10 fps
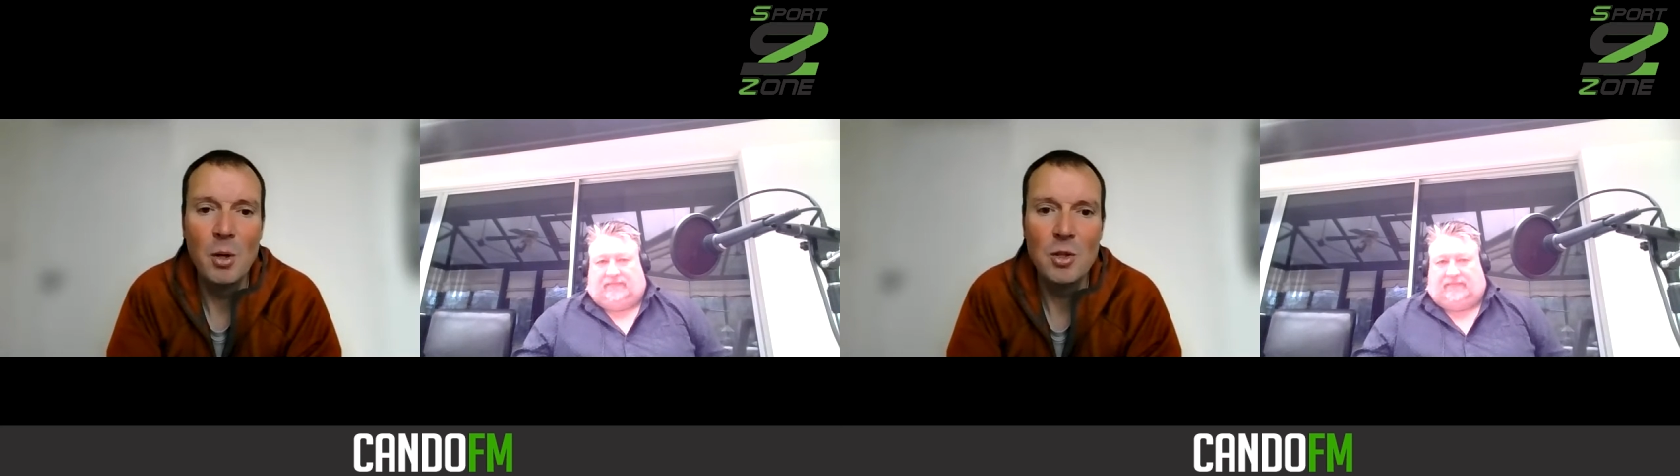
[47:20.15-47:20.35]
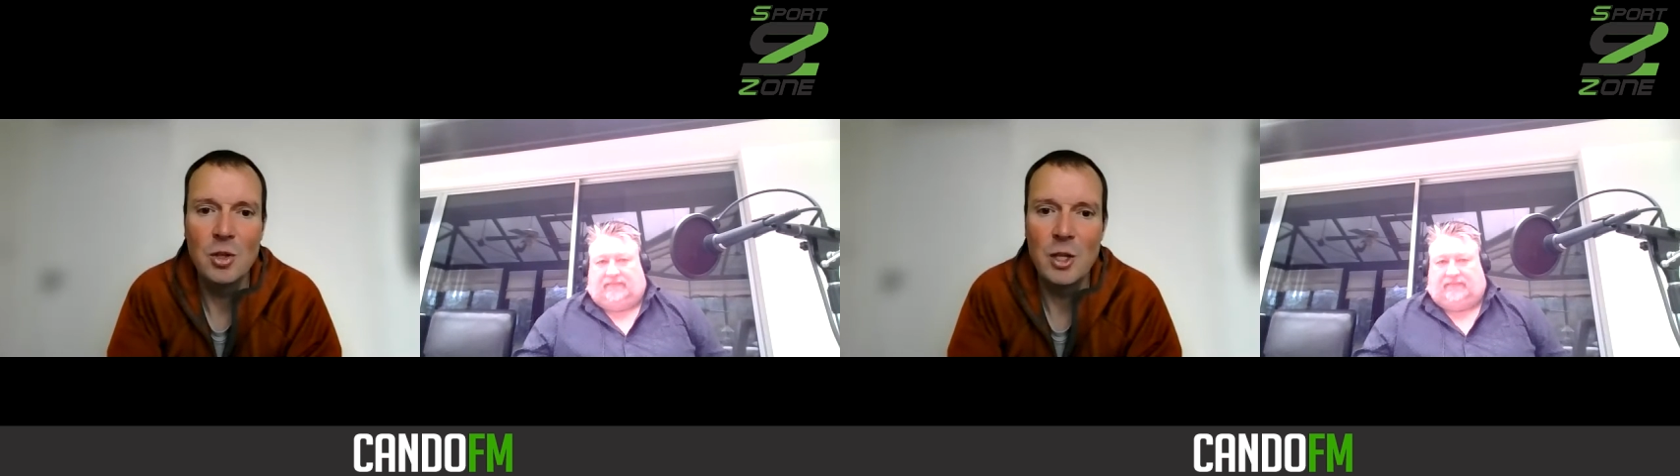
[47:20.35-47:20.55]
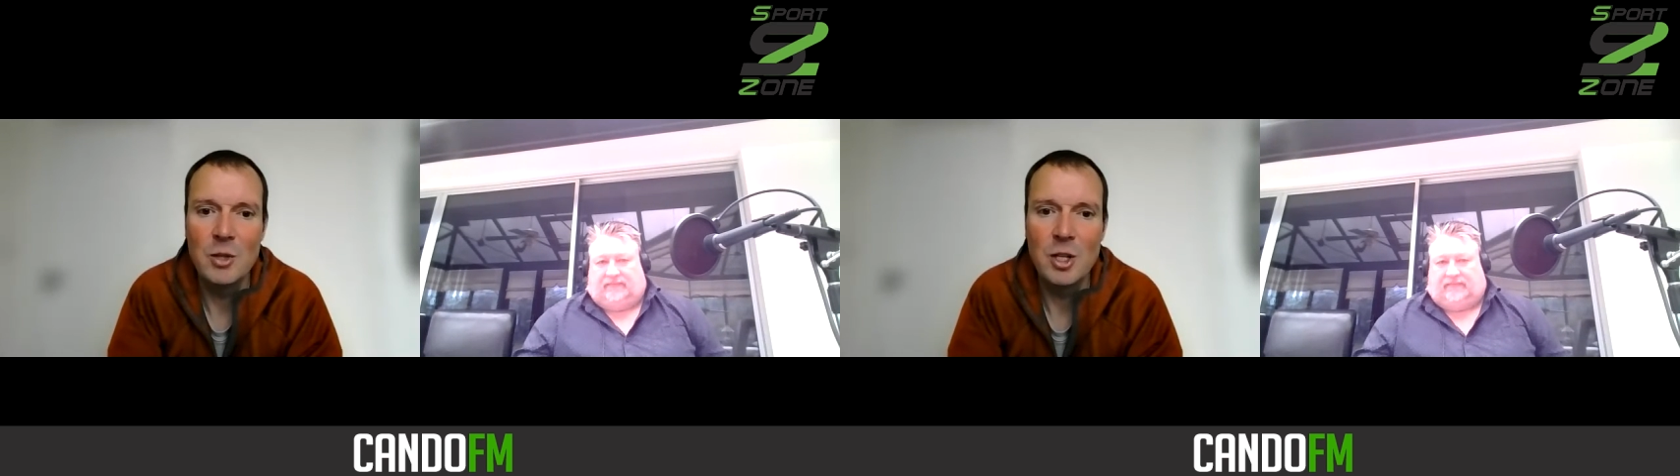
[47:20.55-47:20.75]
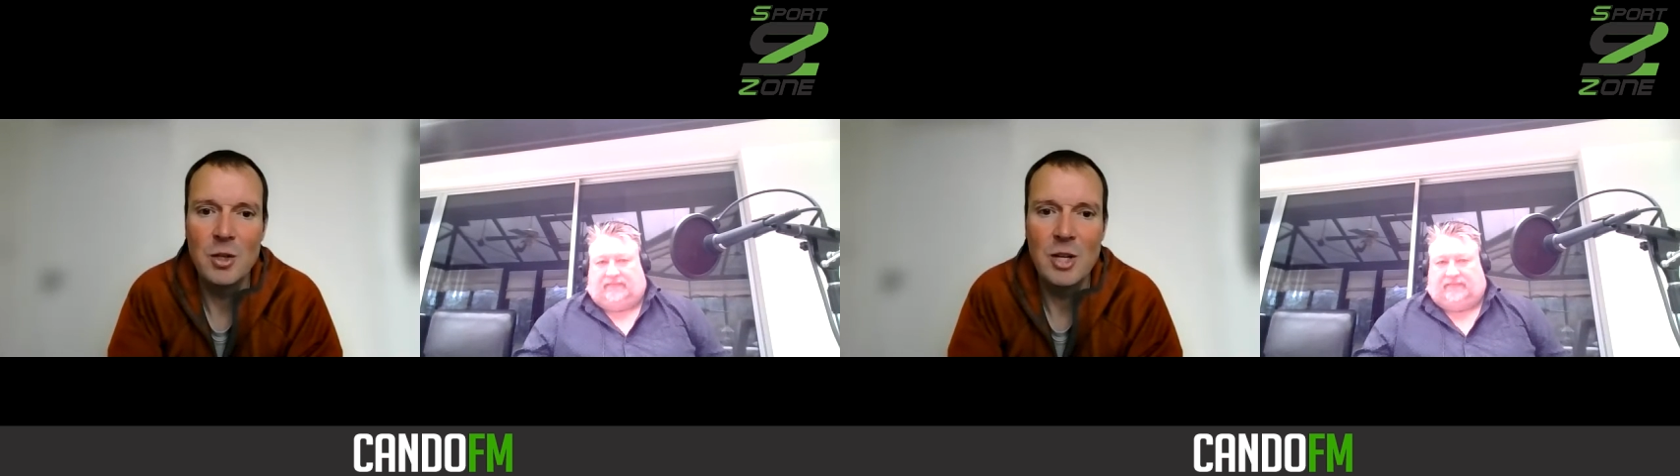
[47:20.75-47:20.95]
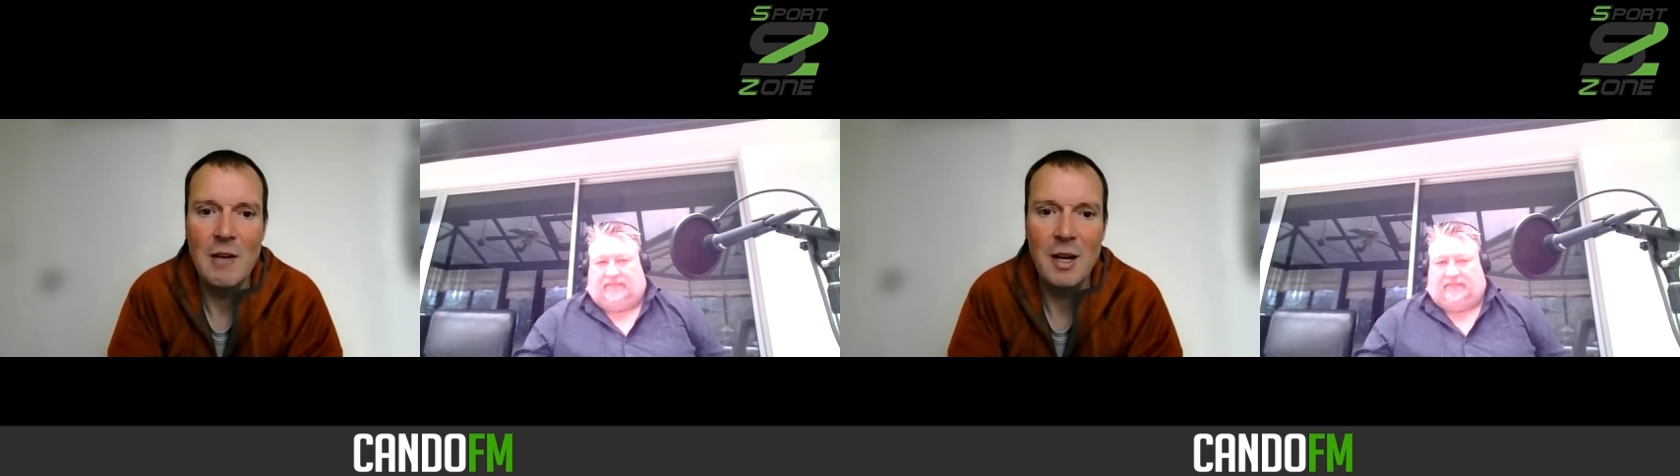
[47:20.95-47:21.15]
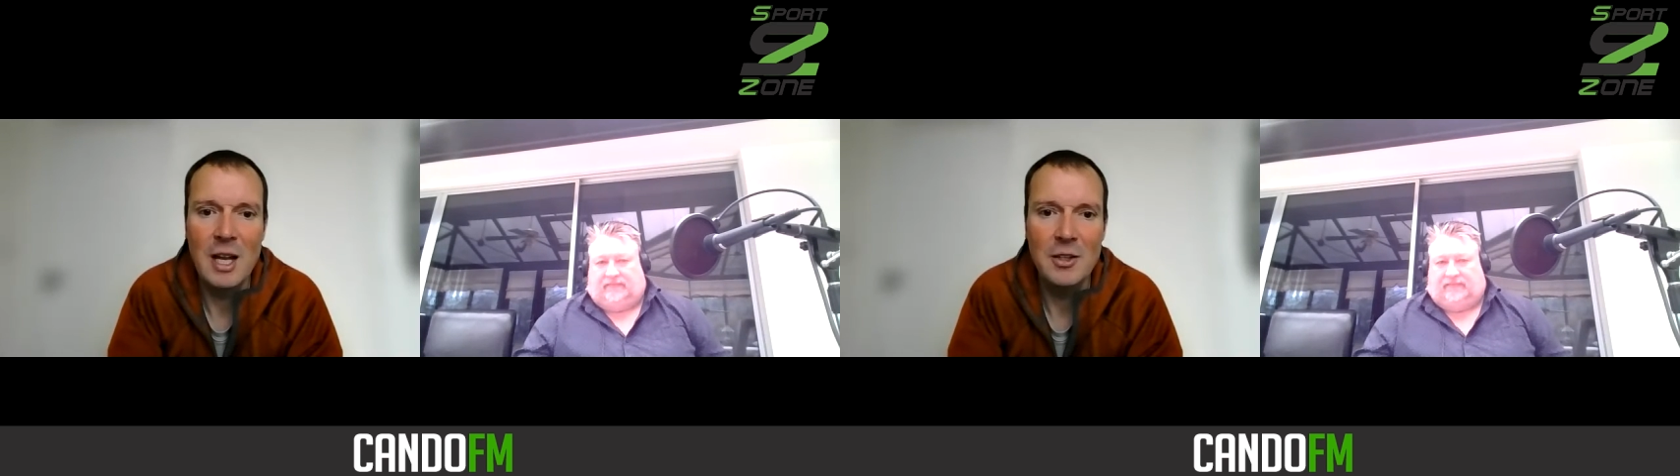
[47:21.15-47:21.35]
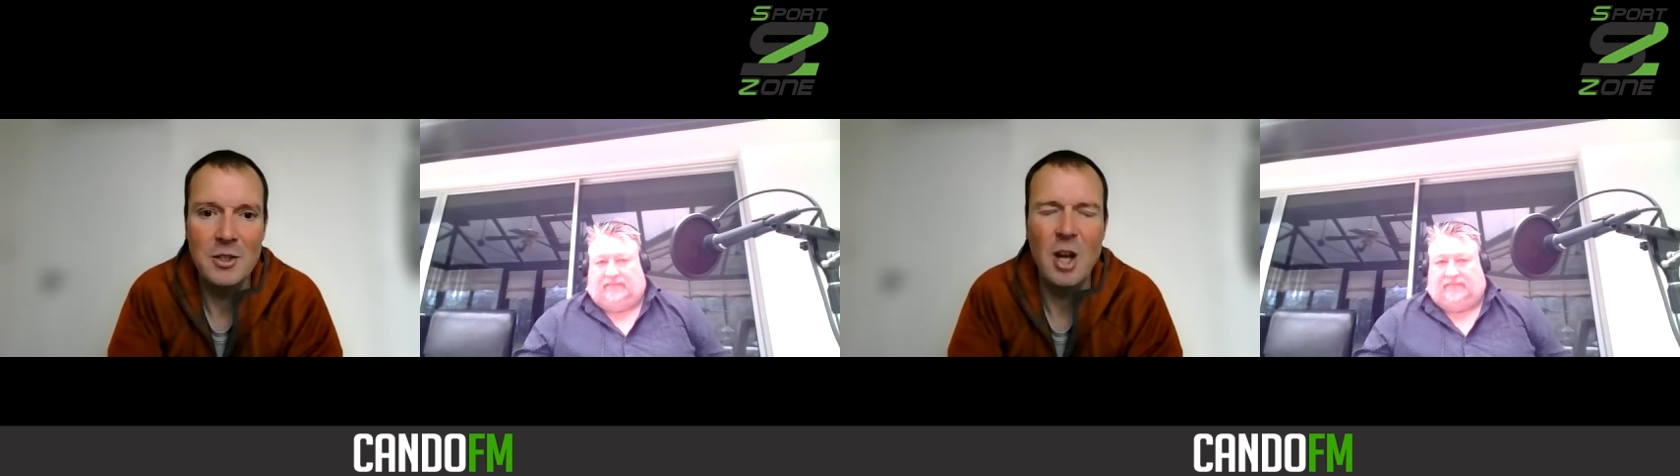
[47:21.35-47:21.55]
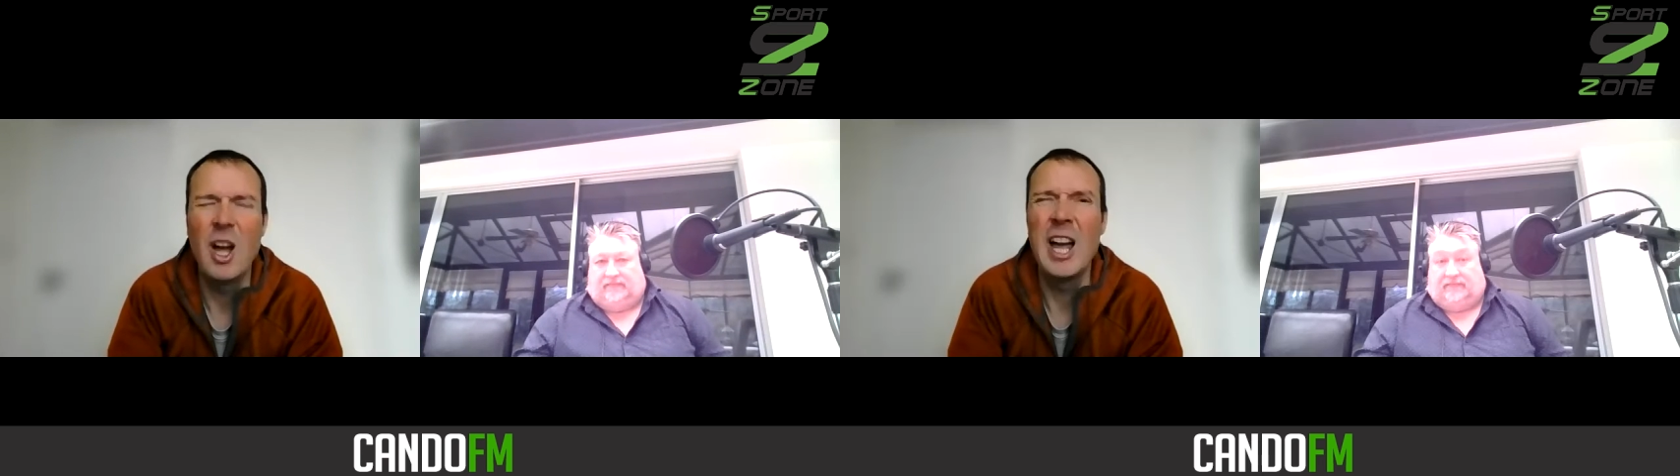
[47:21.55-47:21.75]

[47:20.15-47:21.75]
Suddenly there's a huge avalanche,